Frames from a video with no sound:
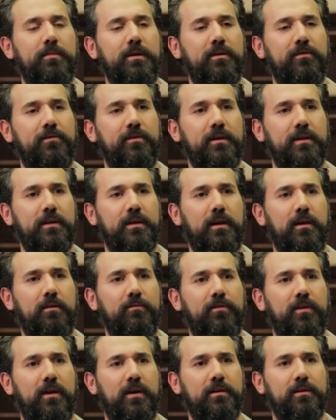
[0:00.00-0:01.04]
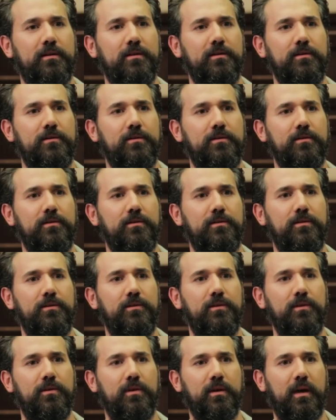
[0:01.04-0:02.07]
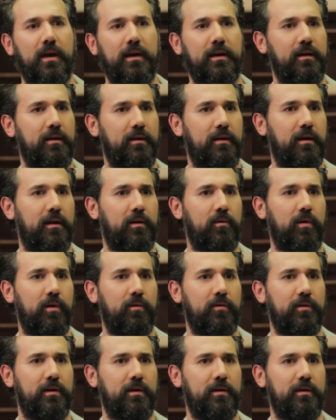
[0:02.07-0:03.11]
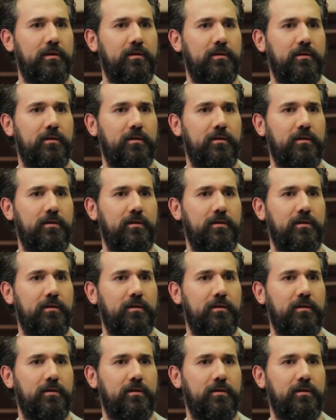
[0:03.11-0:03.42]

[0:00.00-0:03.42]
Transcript: to be a Vietnam vet. Do you think I can get away with that?